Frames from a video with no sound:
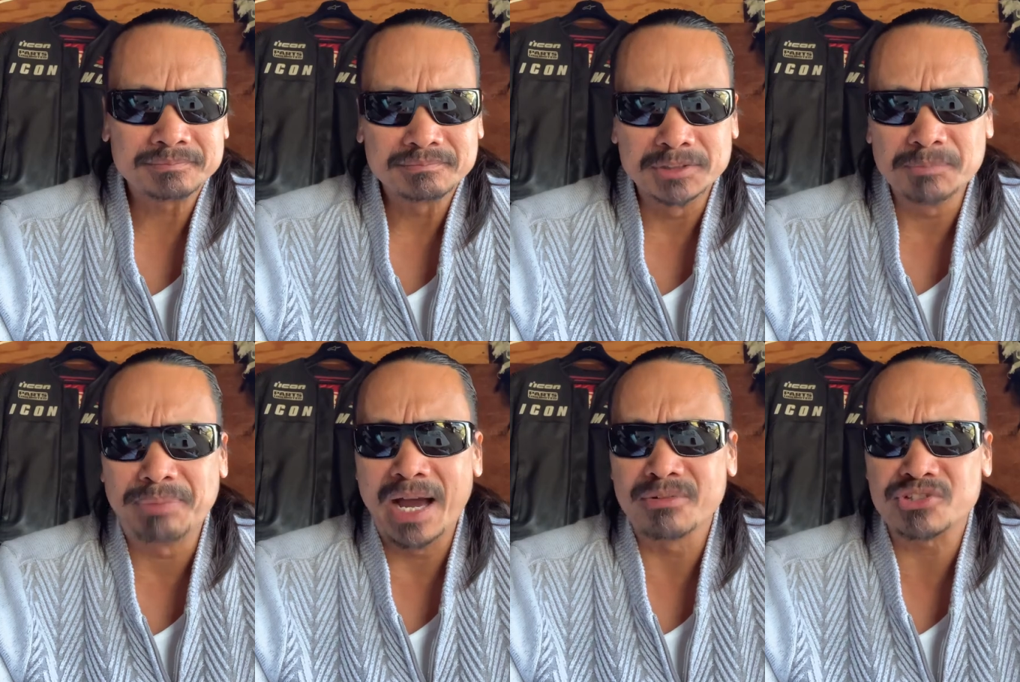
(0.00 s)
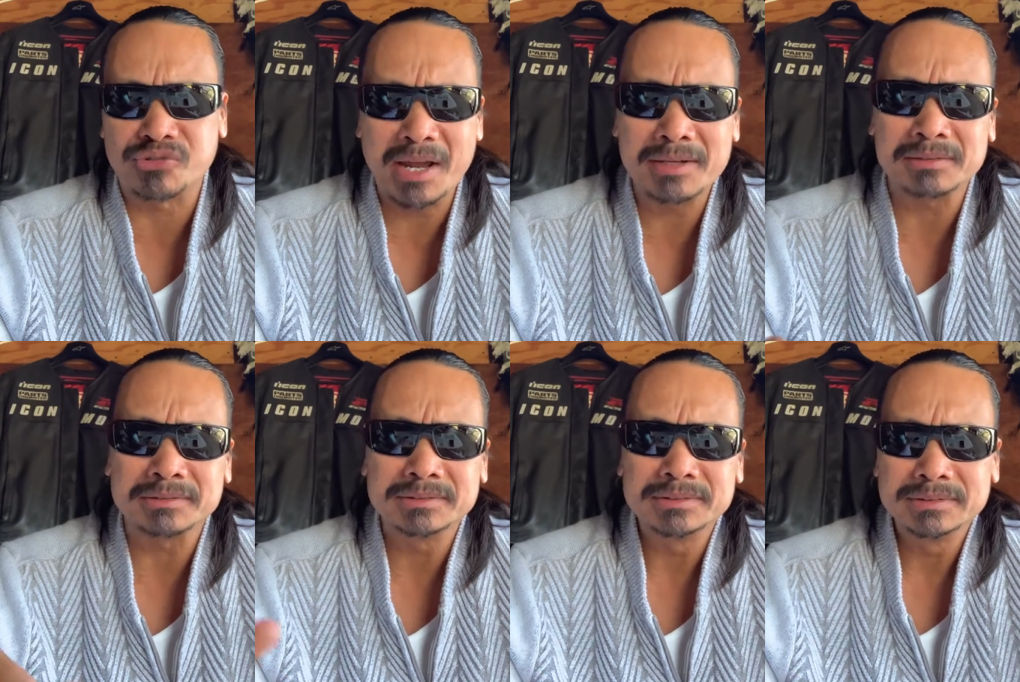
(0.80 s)
you're bound to drown
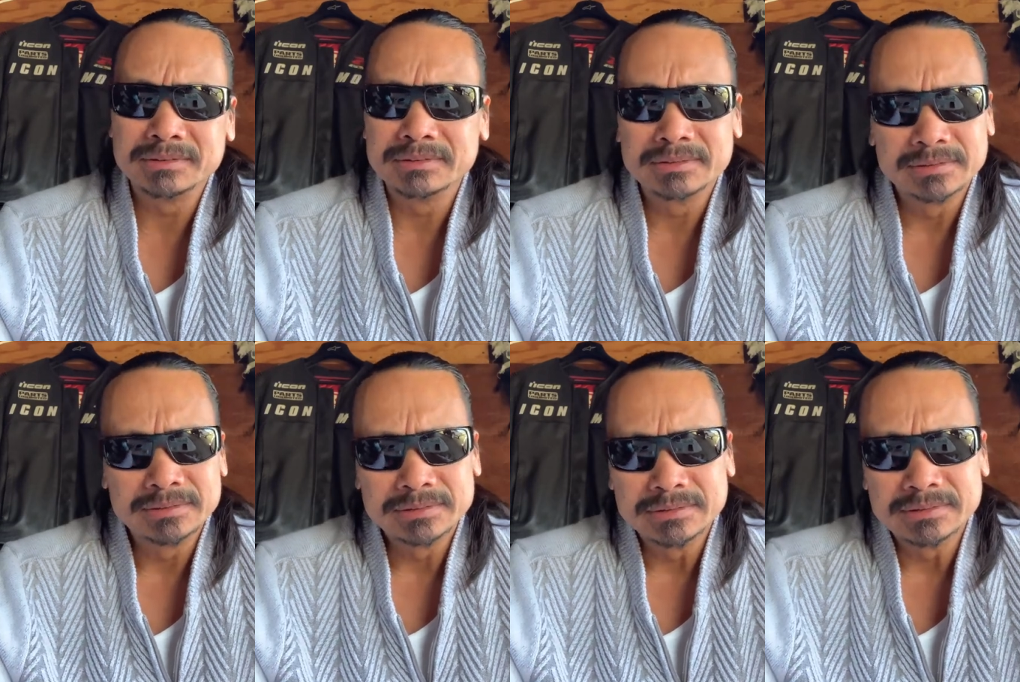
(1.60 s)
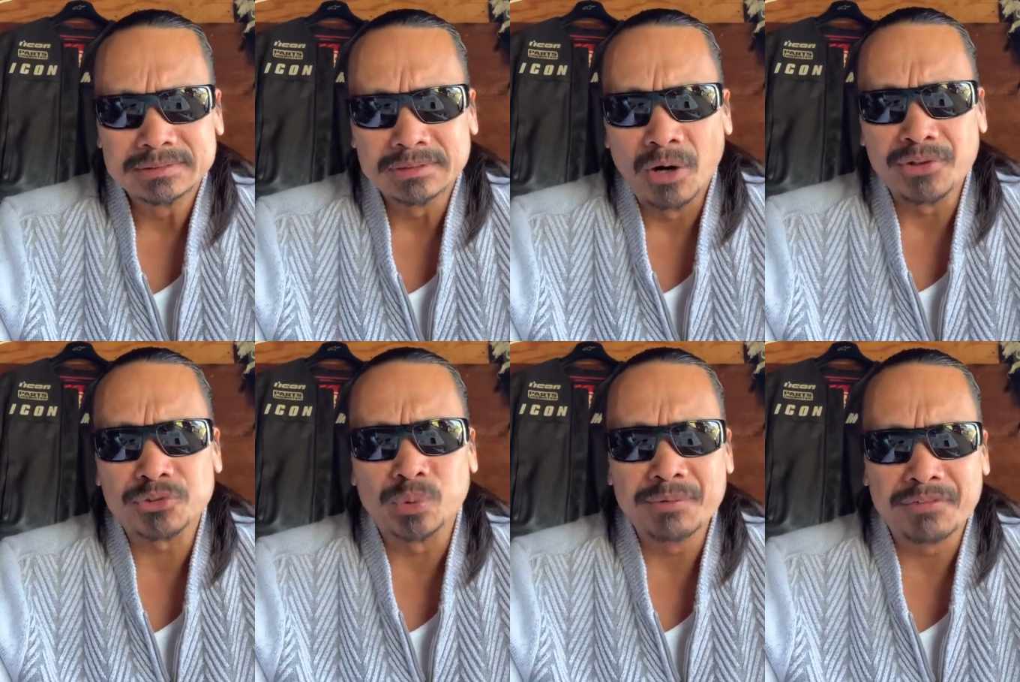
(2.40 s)
on
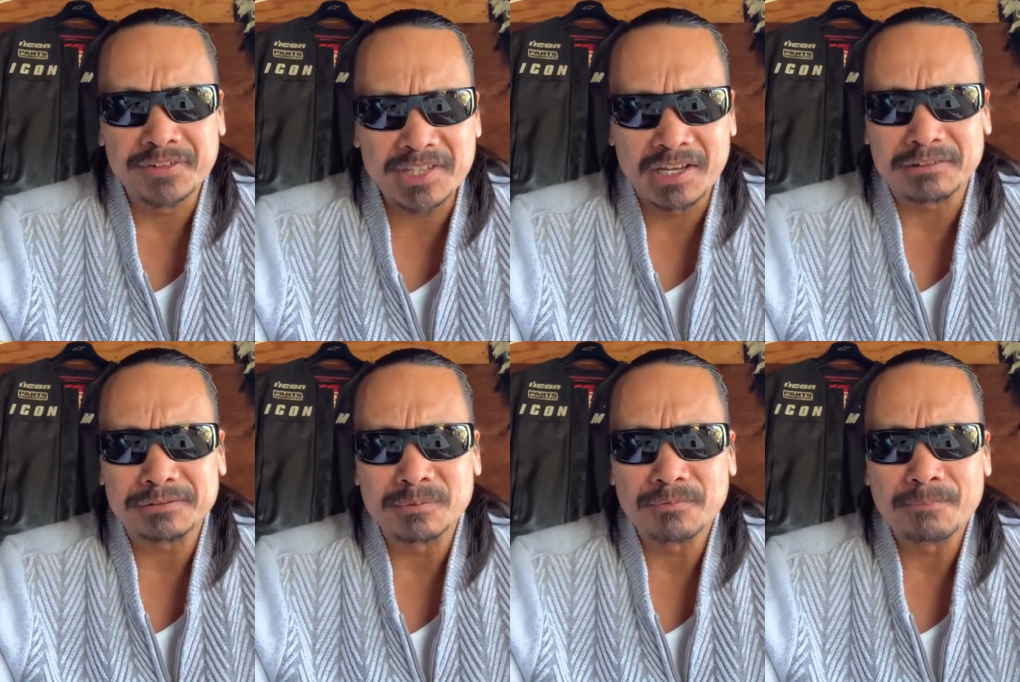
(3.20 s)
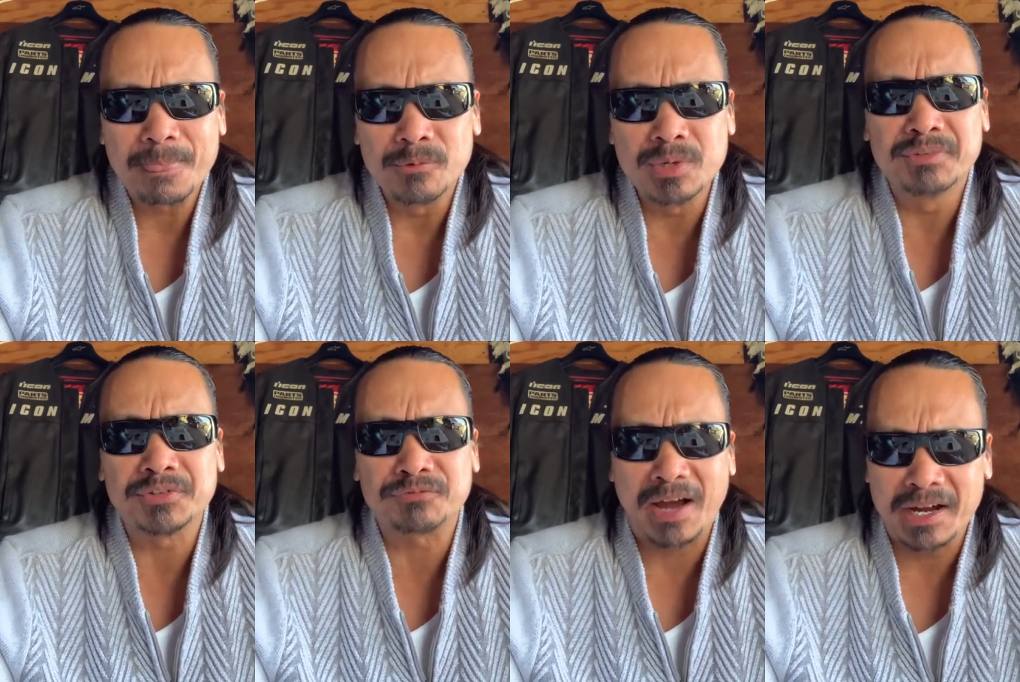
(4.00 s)
this river for death. Rivers
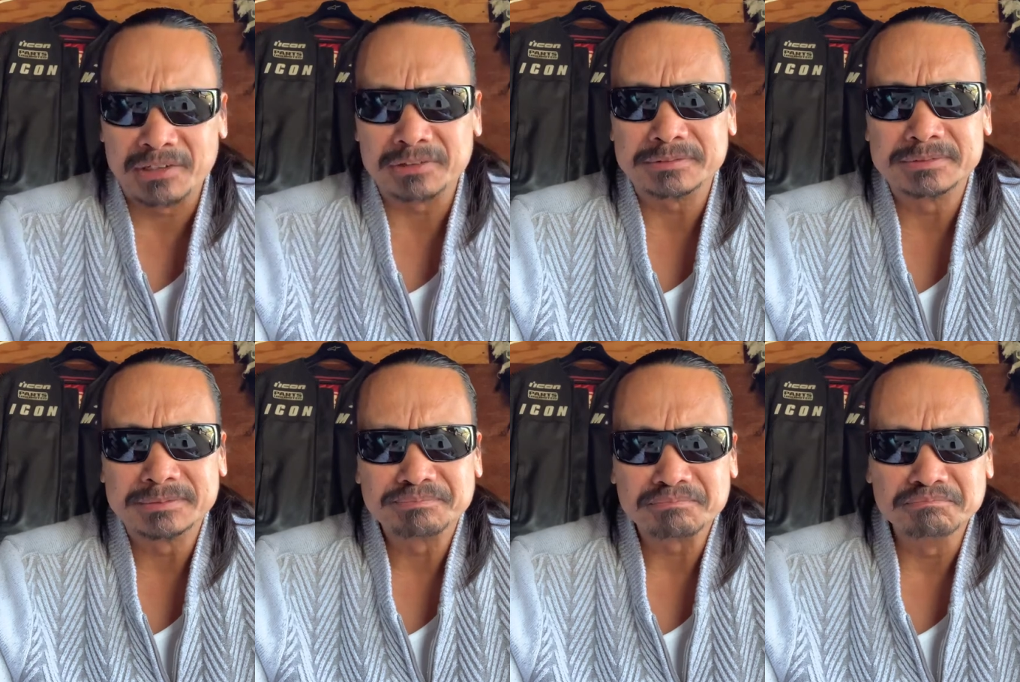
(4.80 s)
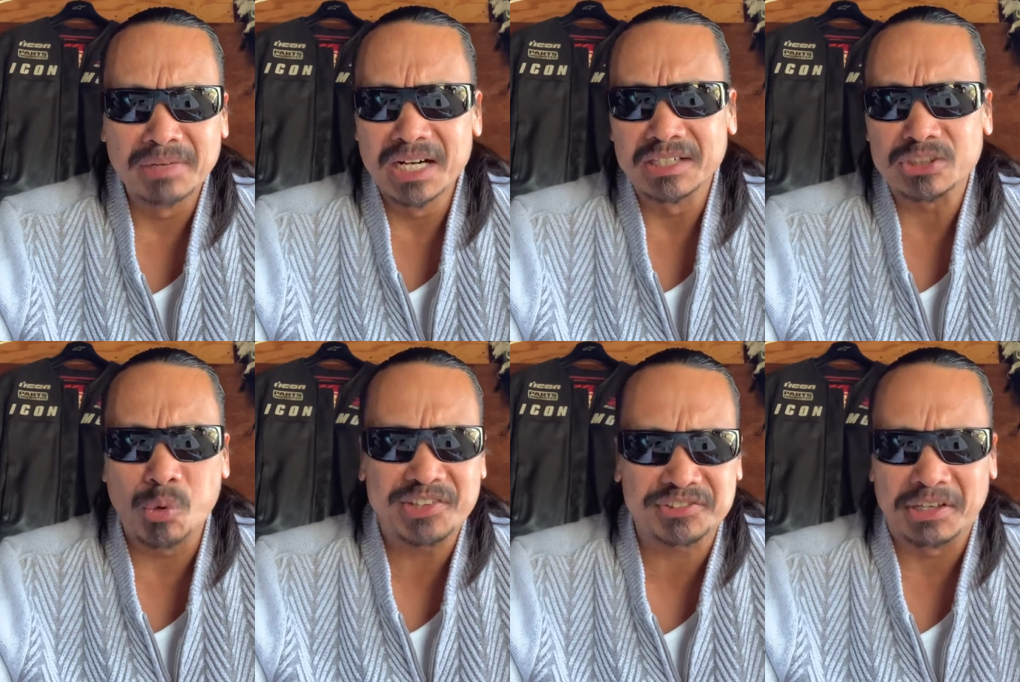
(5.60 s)
of fire, mud,
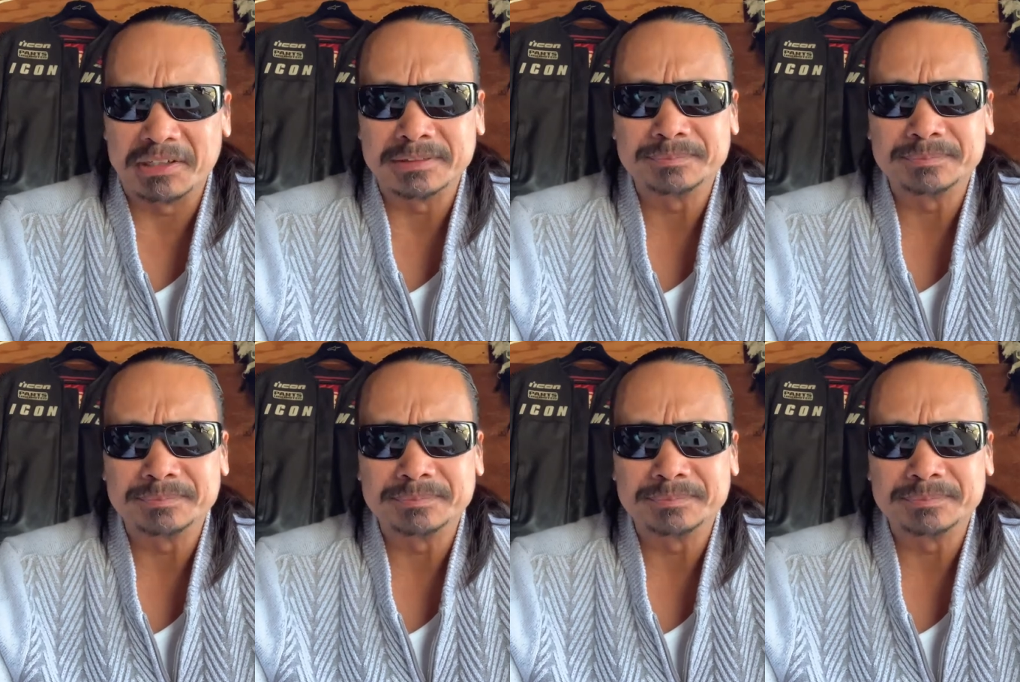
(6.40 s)
quicksand.